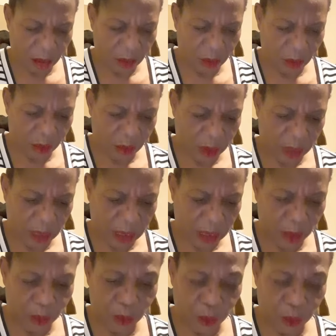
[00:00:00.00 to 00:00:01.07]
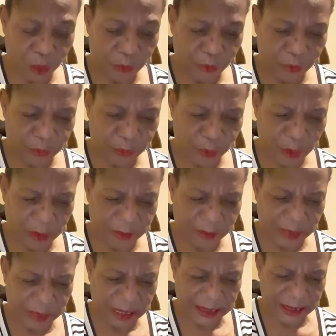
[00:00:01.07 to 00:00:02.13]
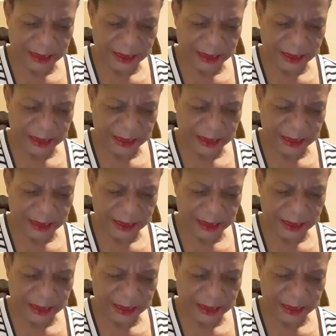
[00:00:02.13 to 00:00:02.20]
Okay, now hold on for me 1 minute.